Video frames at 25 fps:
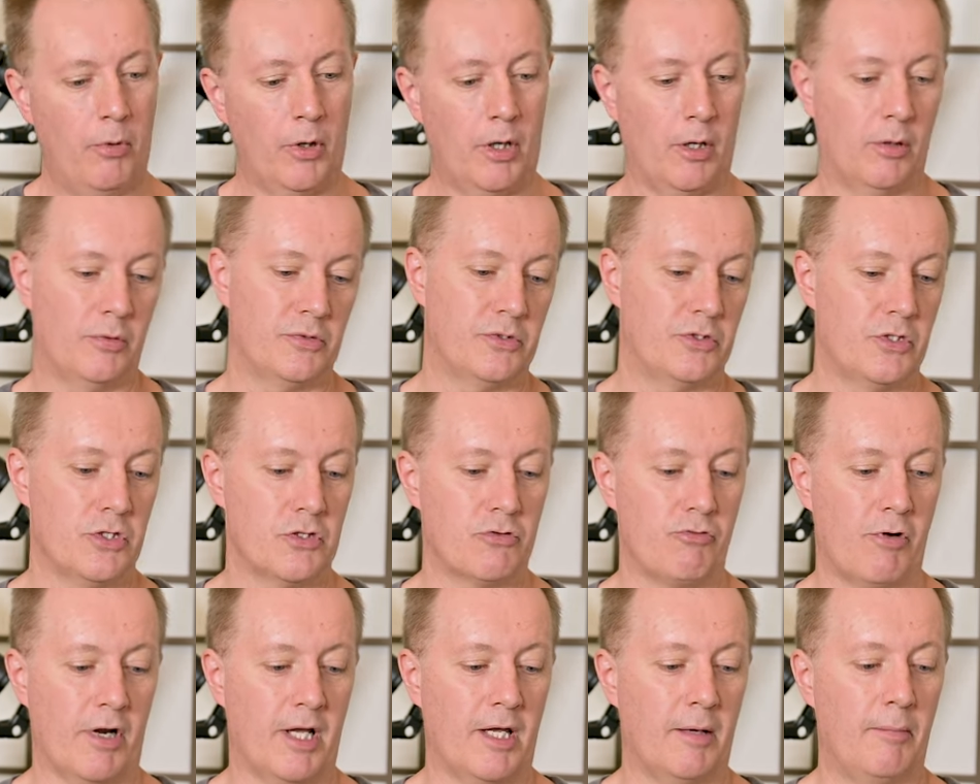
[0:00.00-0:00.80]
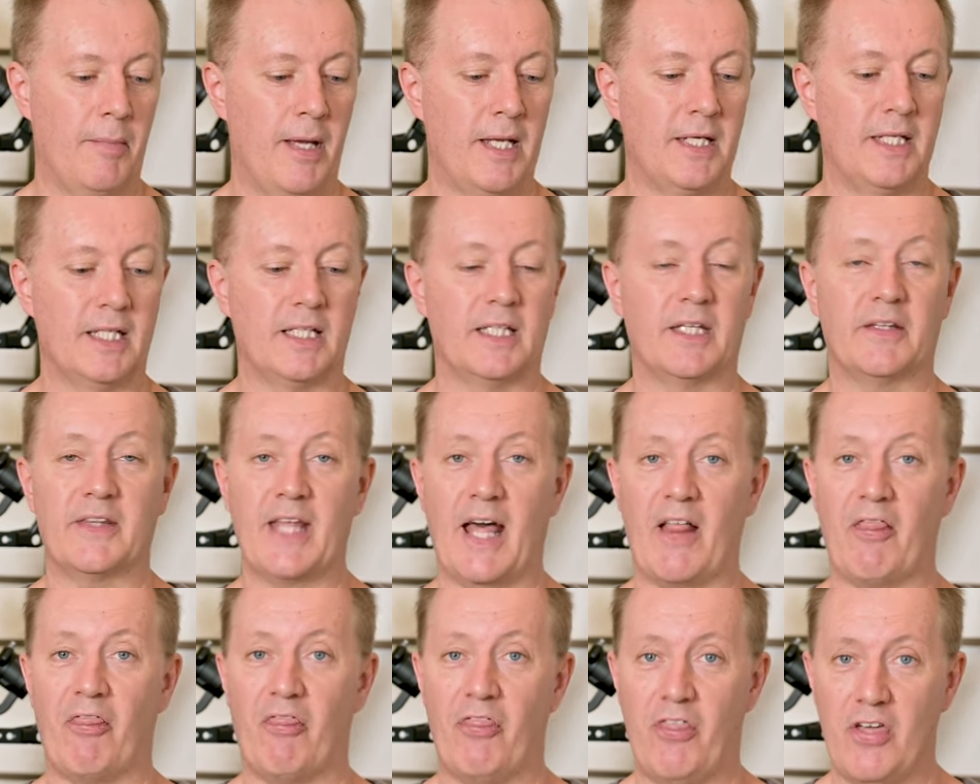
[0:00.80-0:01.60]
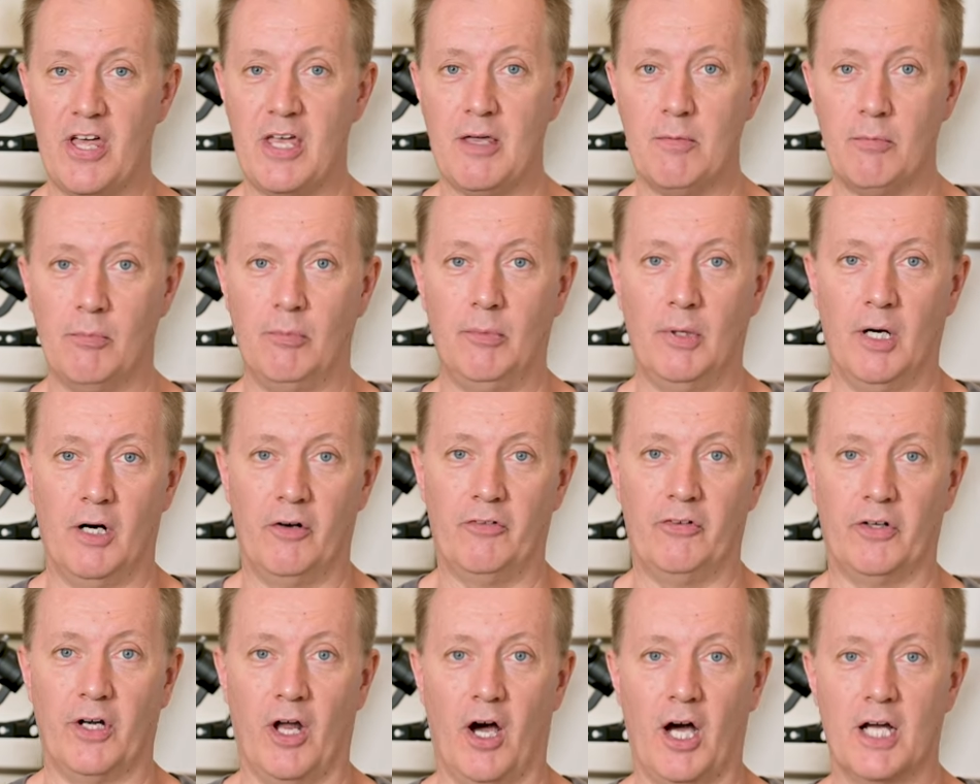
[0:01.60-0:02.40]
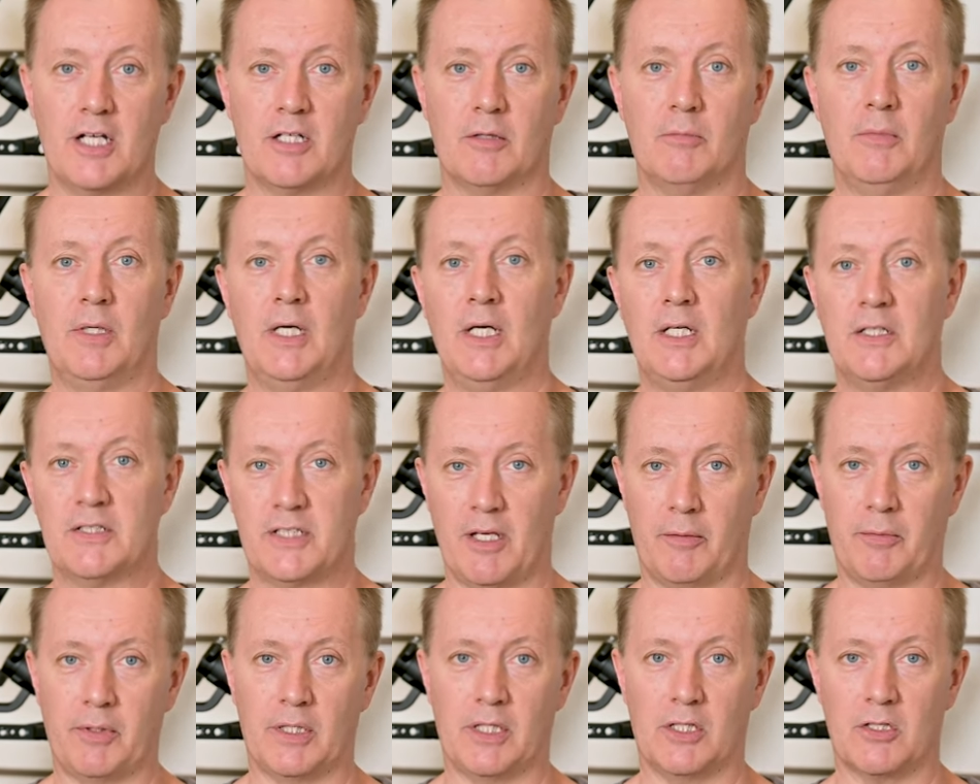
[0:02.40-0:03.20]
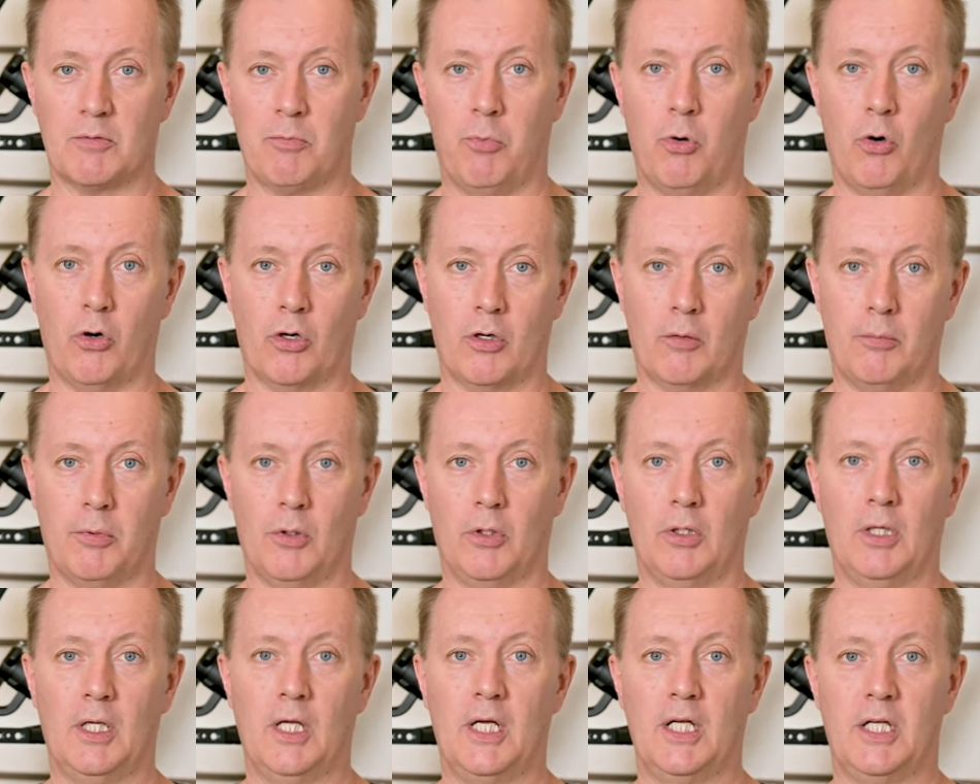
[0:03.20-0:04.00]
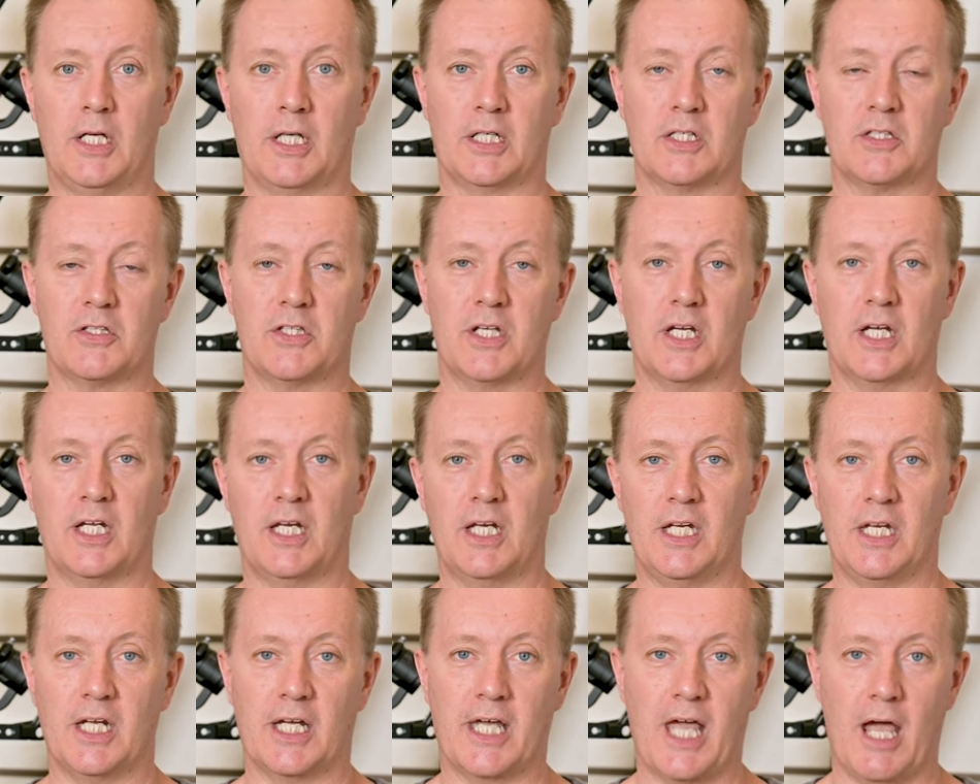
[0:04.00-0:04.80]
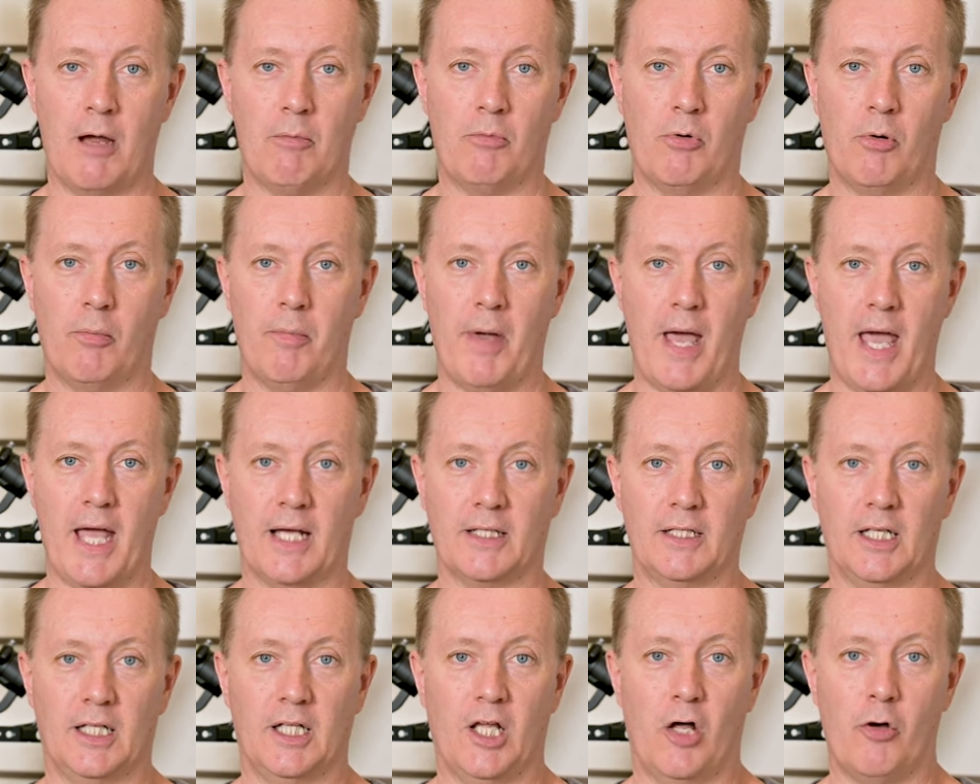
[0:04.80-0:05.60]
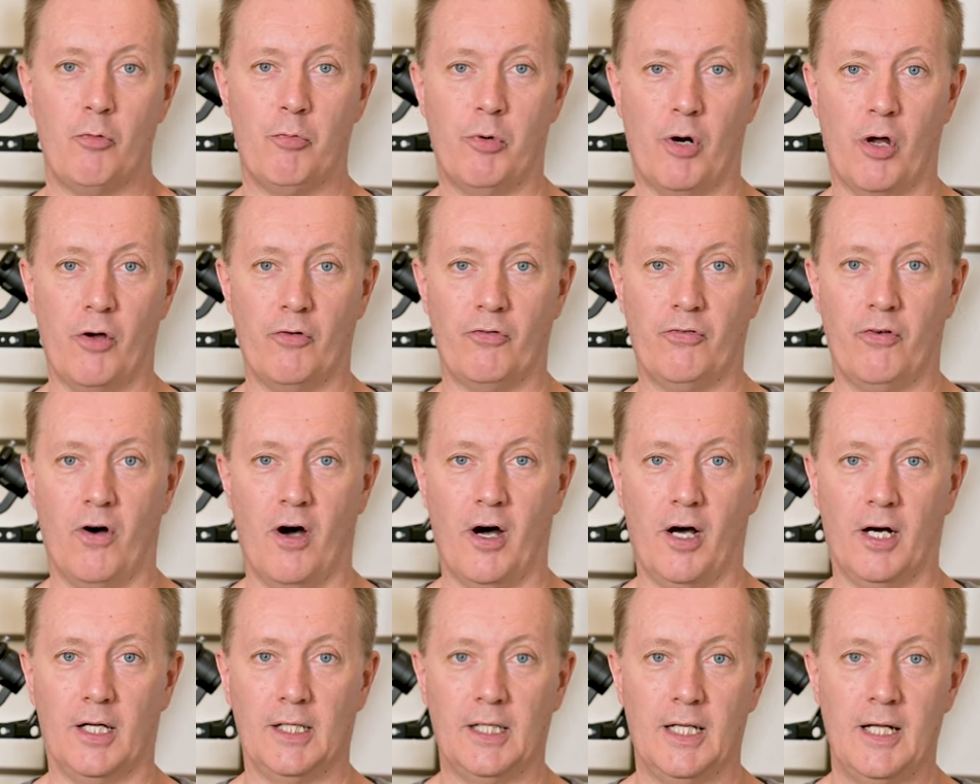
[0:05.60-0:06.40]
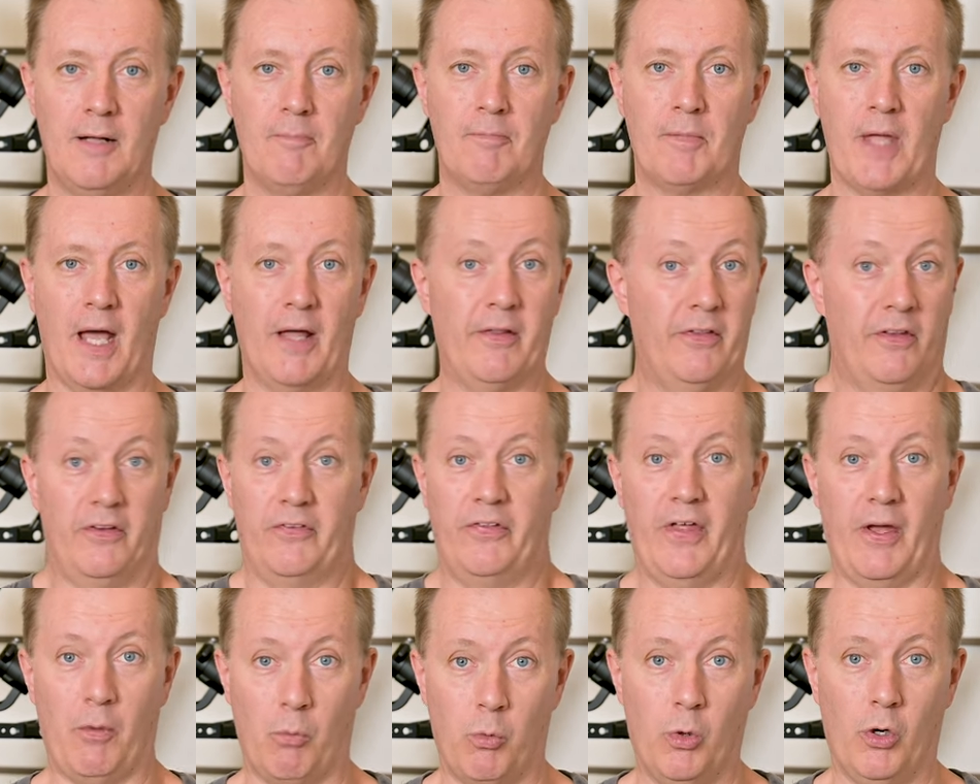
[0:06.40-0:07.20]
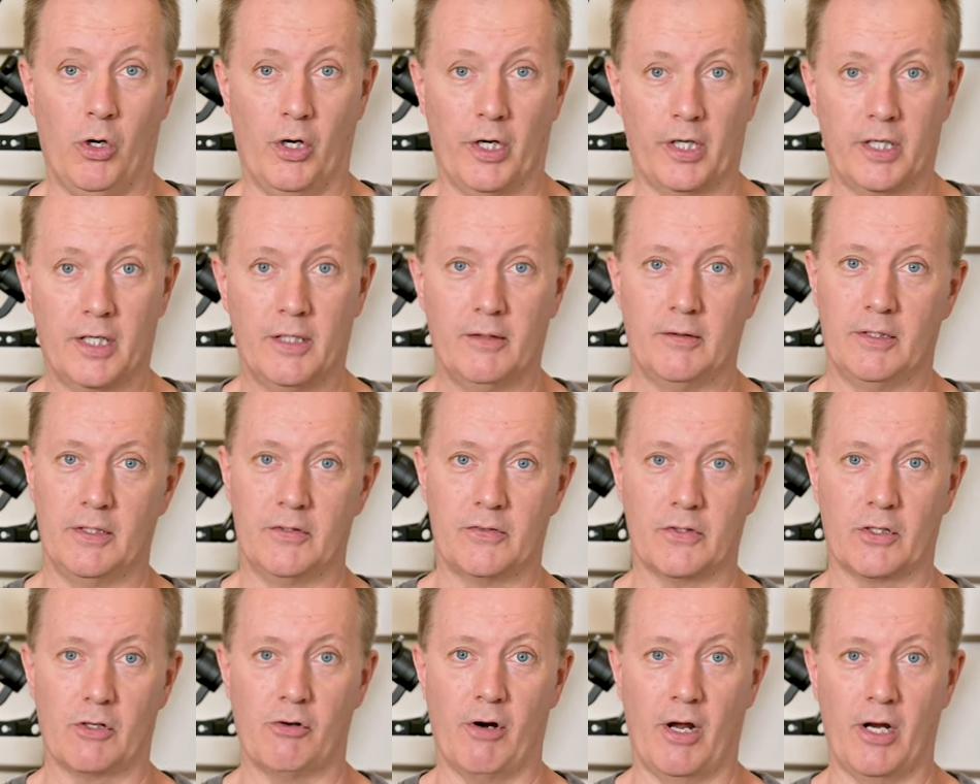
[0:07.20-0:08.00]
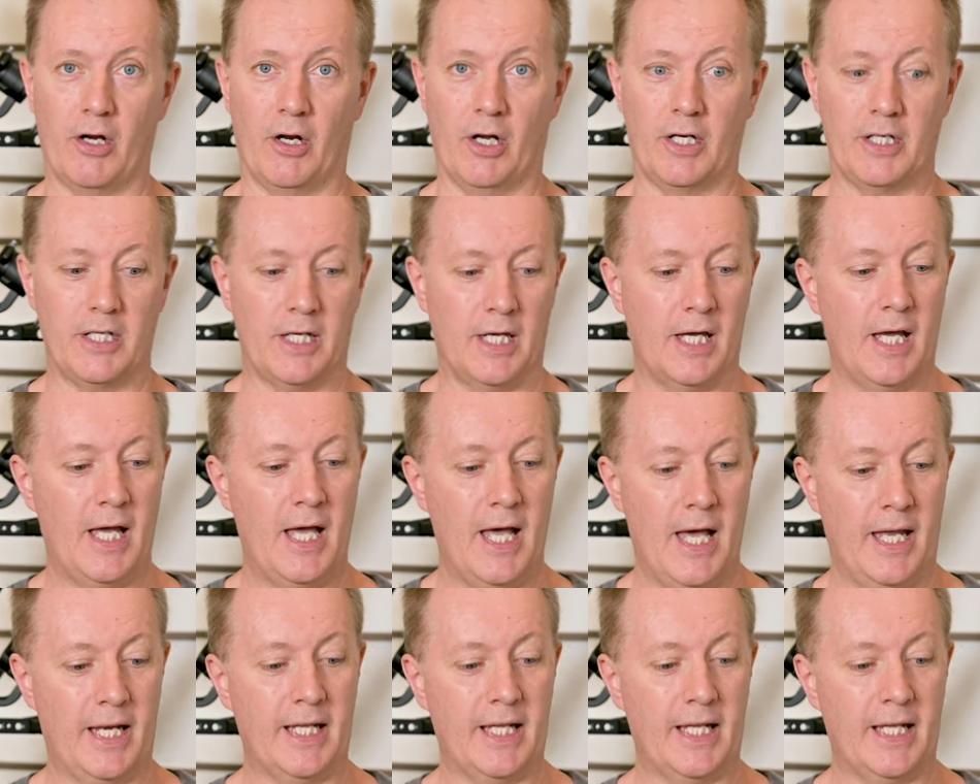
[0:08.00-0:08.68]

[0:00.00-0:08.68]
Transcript: what I was just recommending that that theme of an item, something that's portable, you can stick it in your camera bag, they're low profile, and that they work is a great idea.